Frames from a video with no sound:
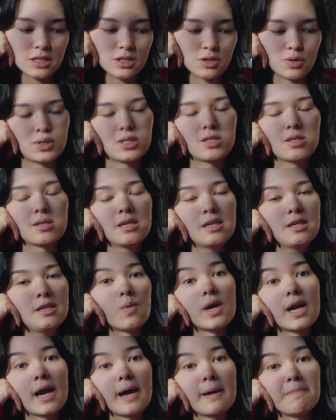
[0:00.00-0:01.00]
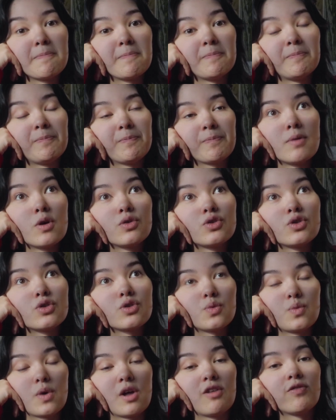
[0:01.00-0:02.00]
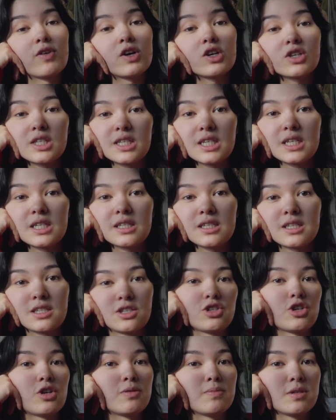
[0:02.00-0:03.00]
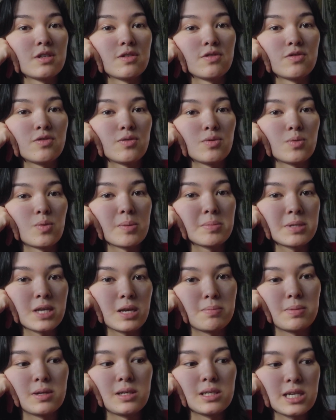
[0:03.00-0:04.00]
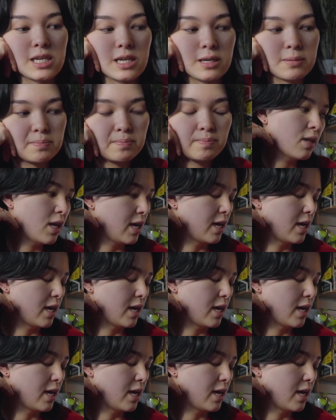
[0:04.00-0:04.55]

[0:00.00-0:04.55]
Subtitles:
so it's what I'm most well versed in terms of website building.